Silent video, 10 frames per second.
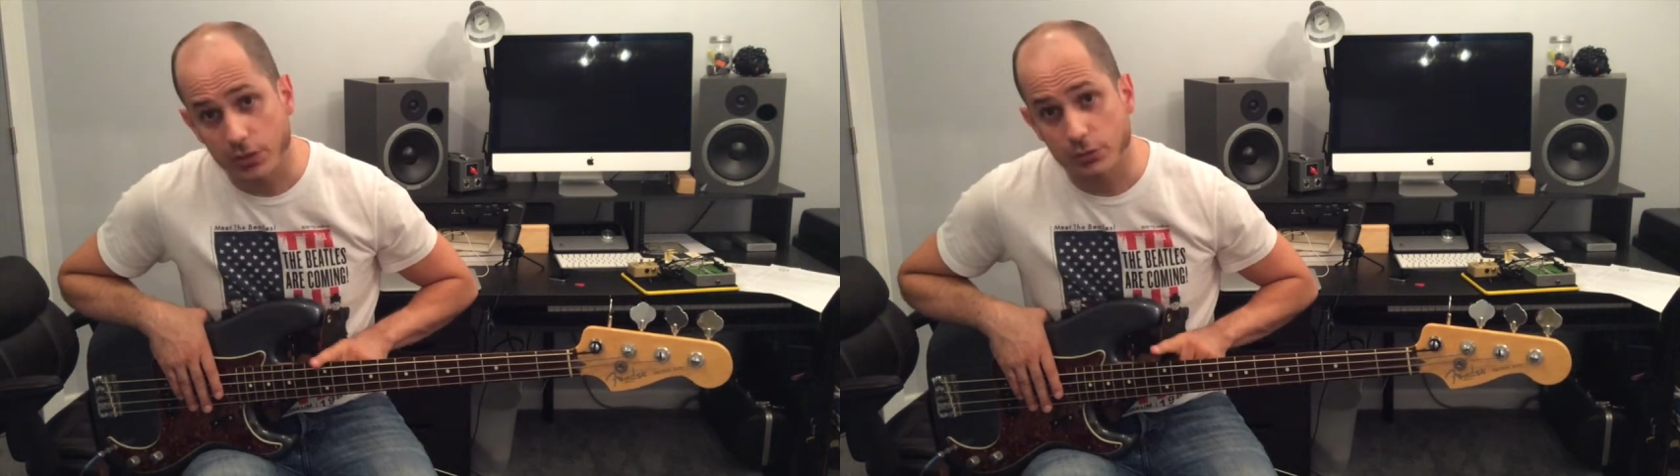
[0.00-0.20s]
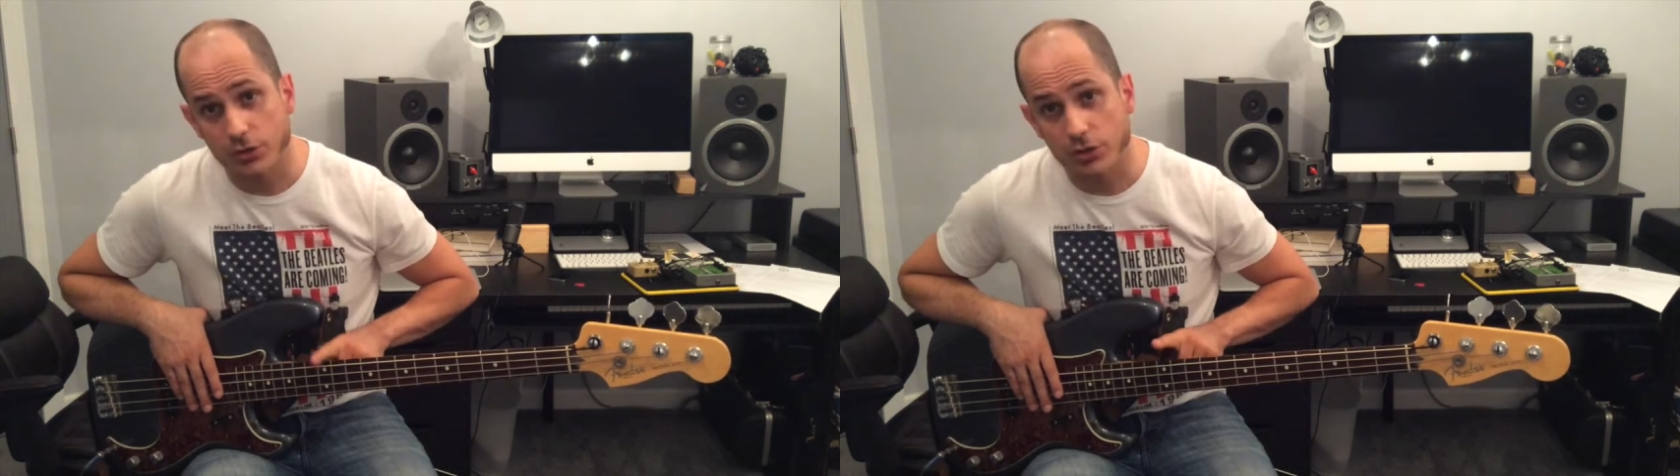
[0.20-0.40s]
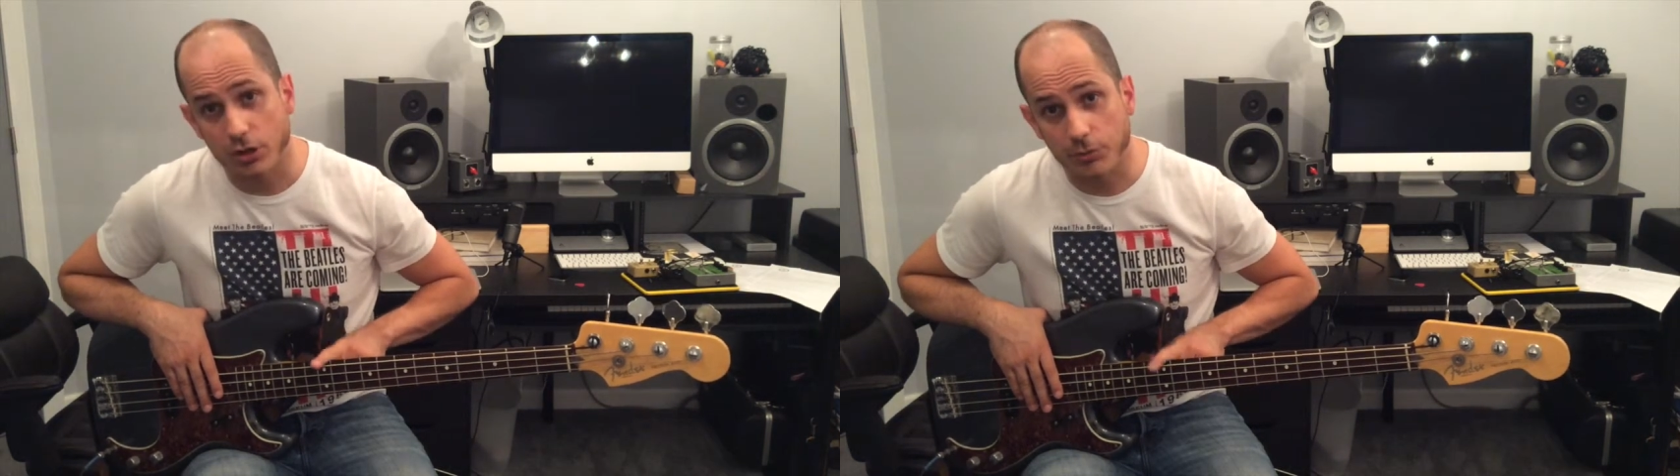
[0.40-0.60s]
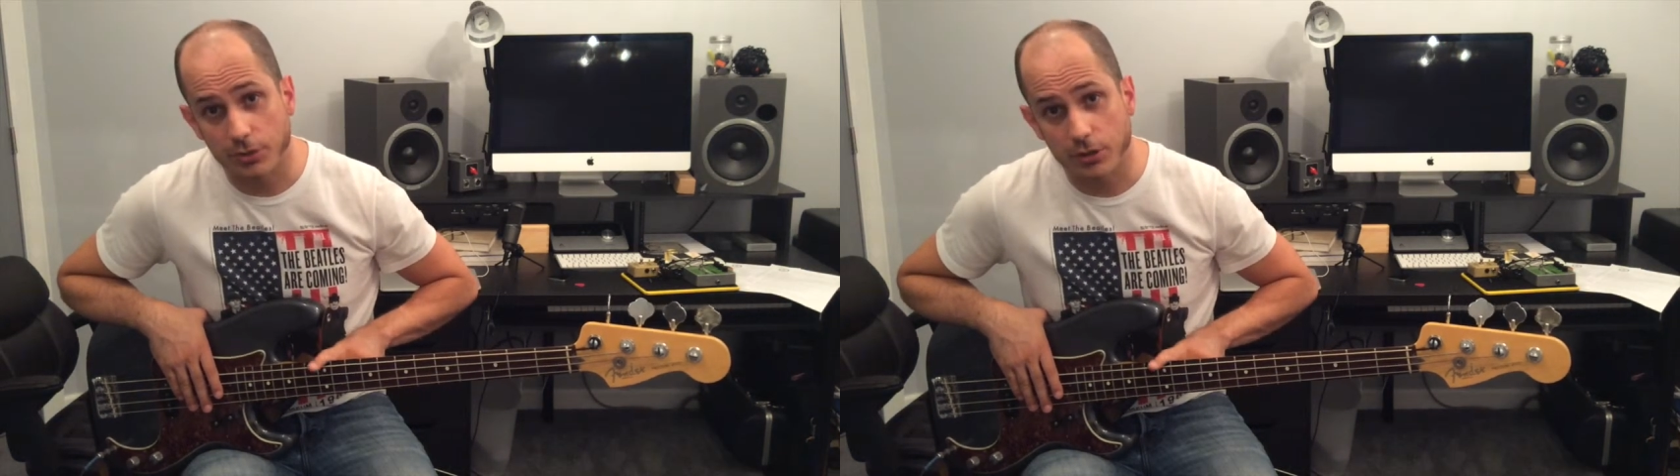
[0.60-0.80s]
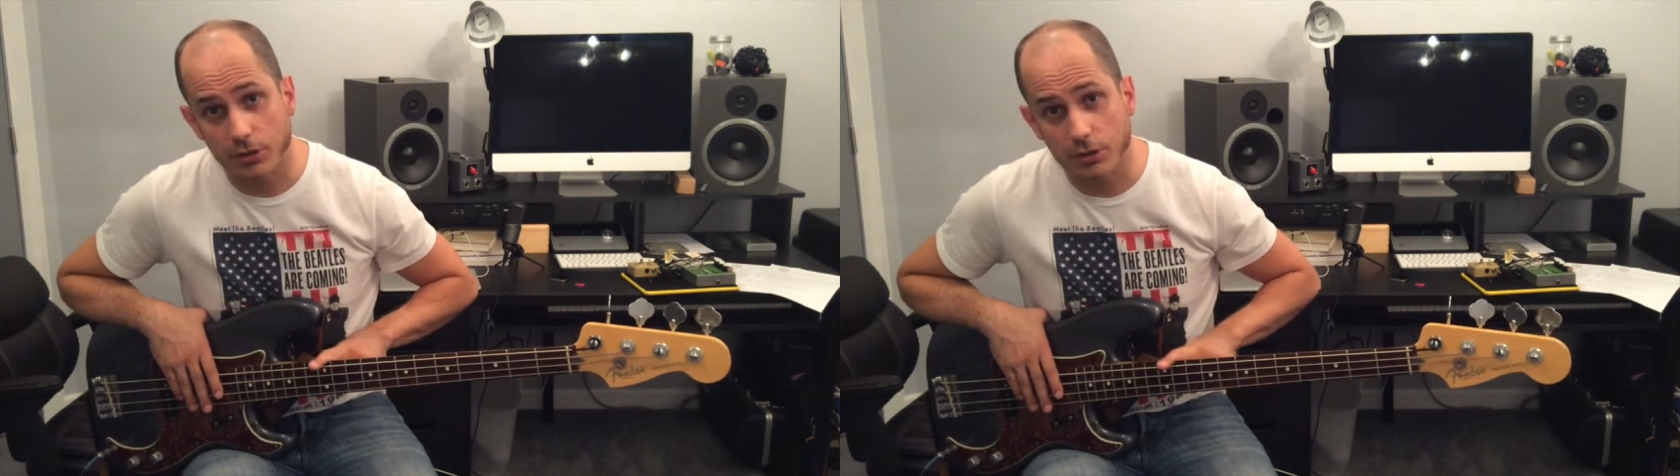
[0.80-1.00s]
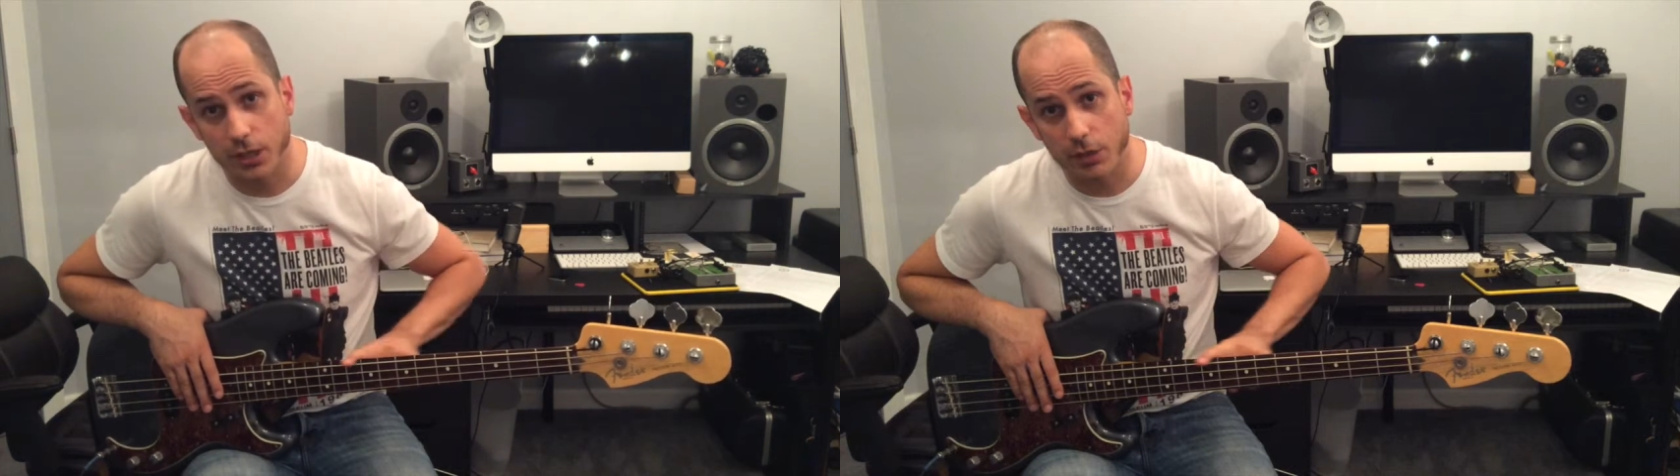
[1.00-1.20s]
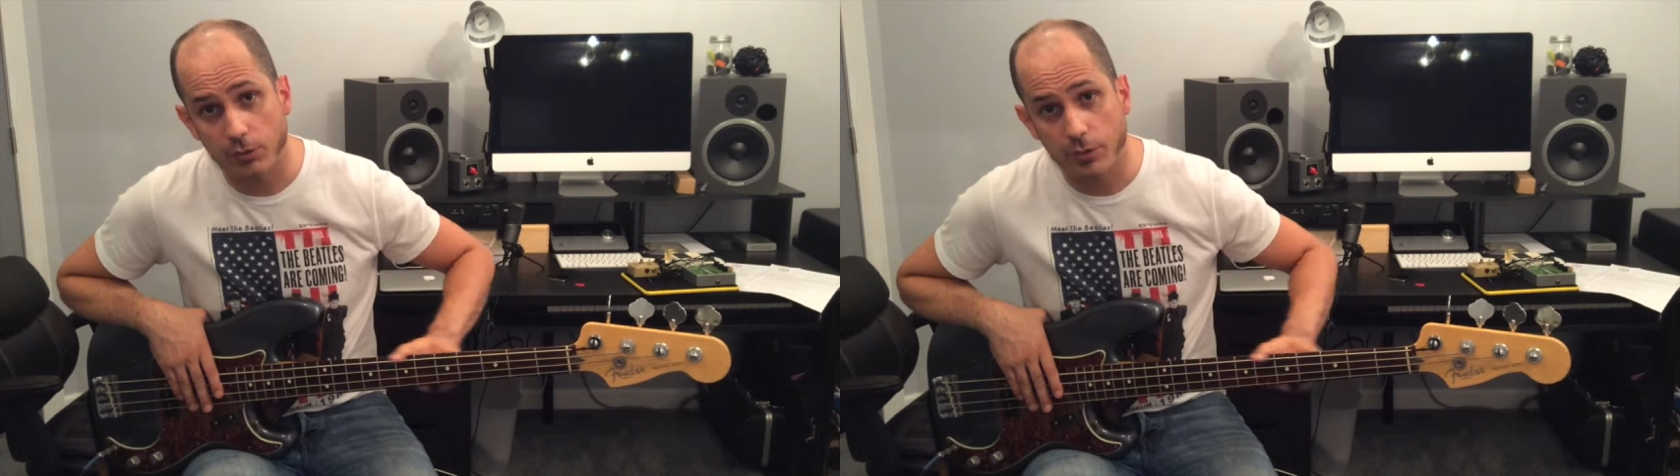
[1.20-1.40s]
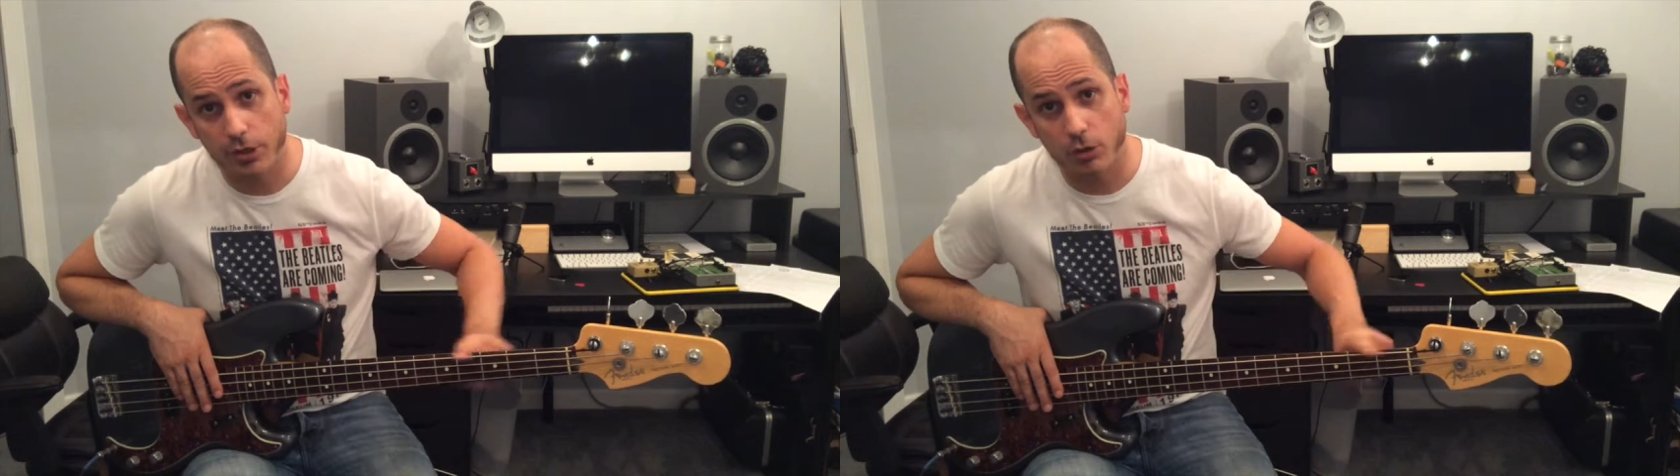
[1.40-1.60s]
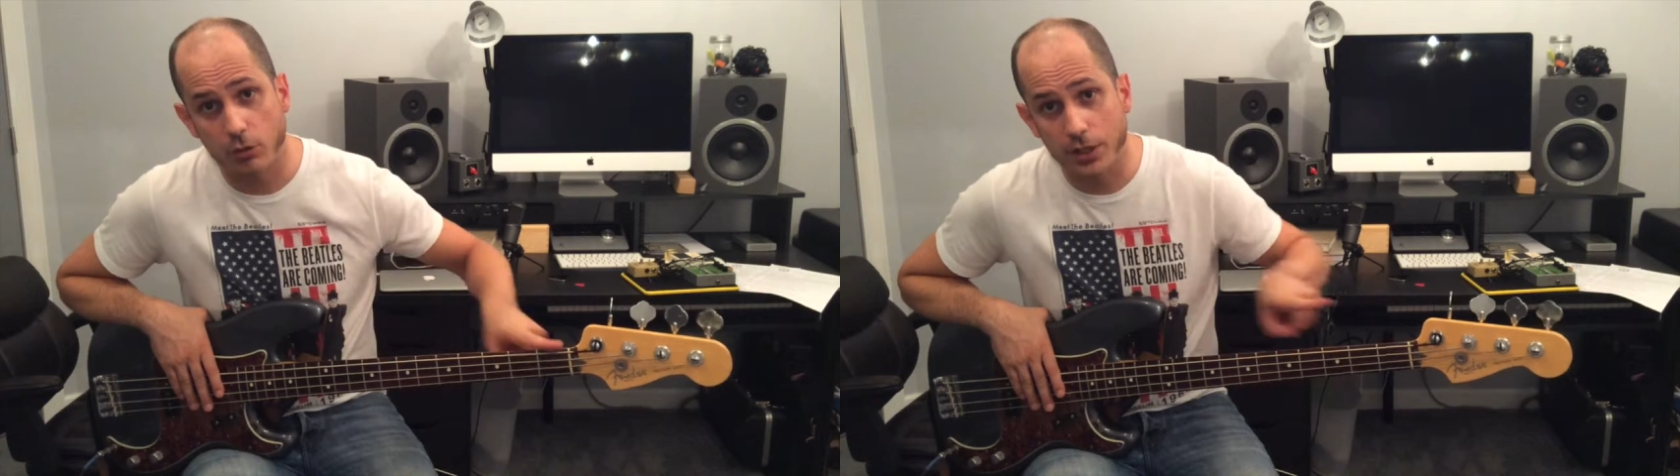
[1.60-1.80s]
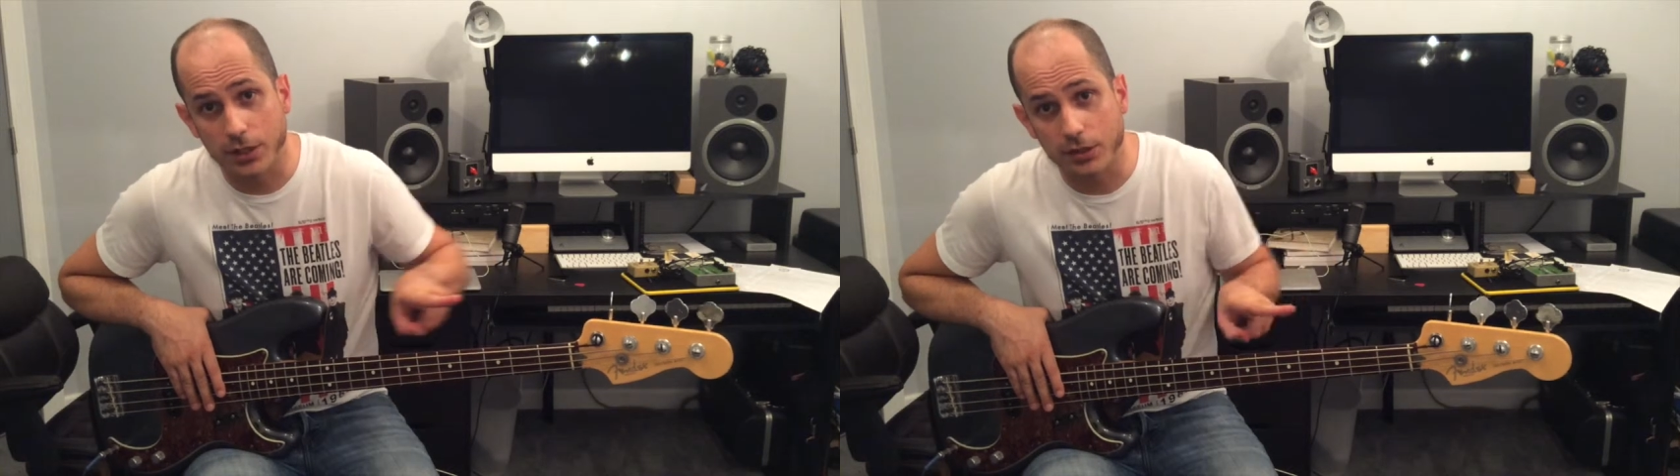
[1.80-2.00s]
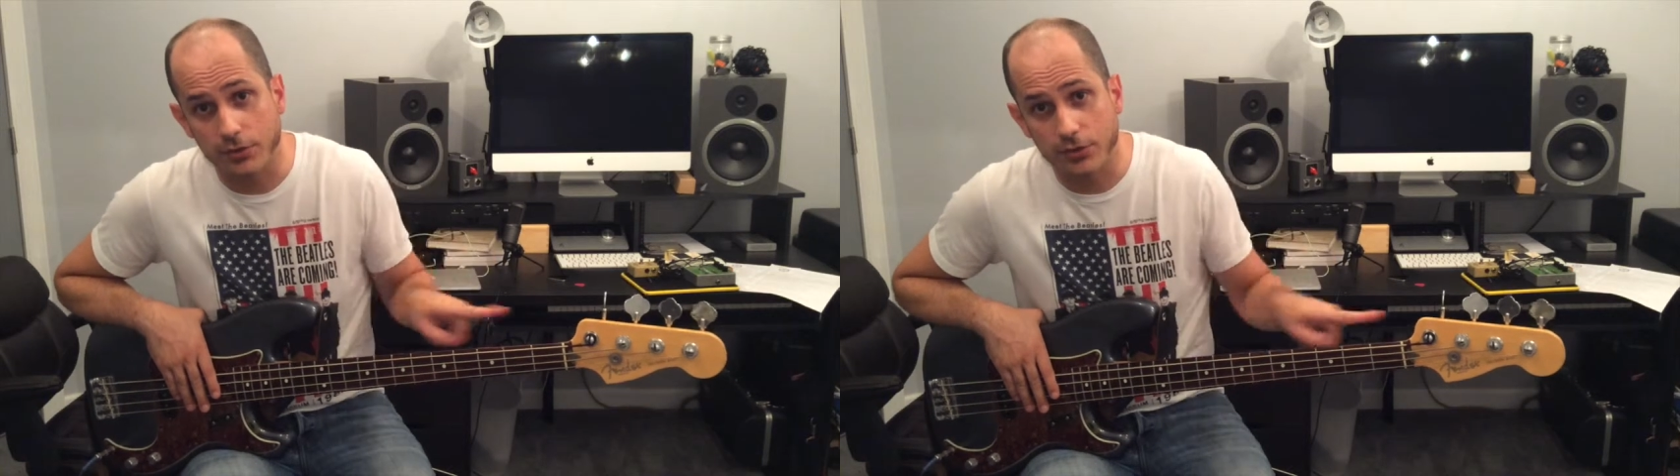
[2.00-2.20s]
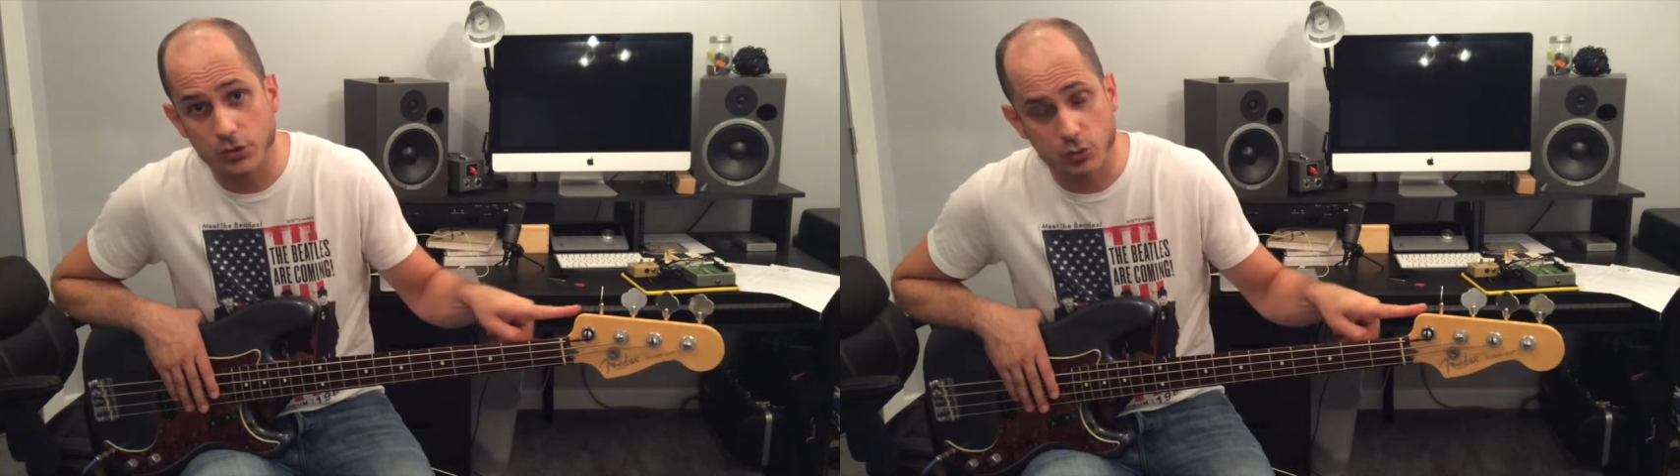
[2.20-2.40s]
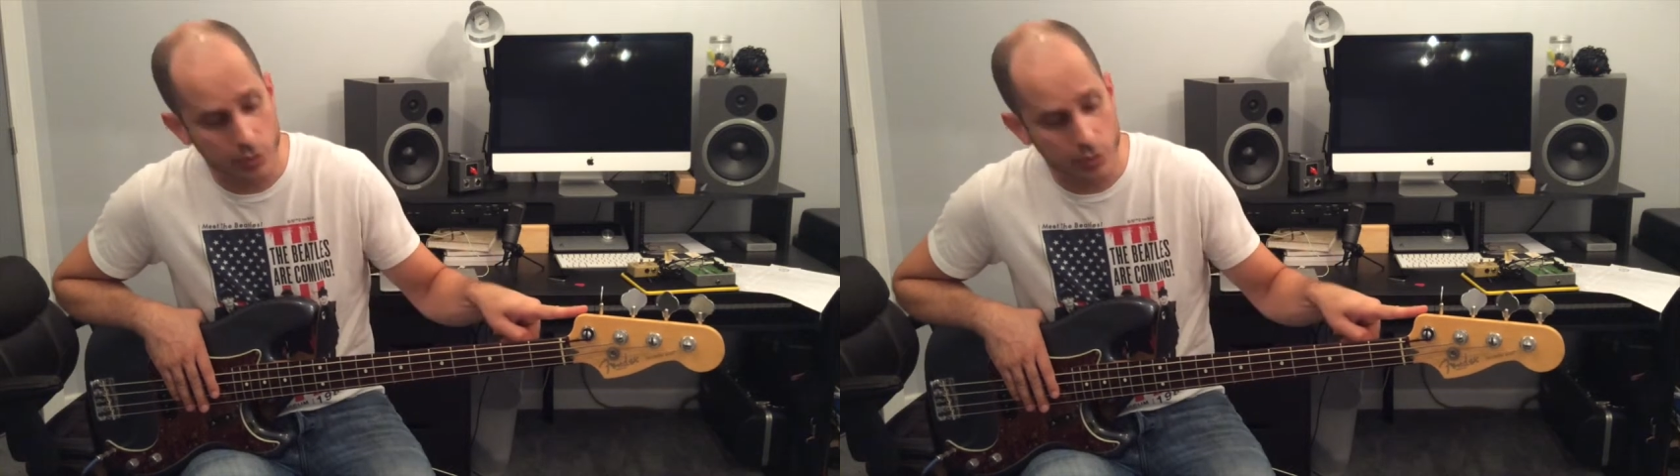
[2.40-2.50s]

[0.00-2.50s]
as we start up here and we make our way this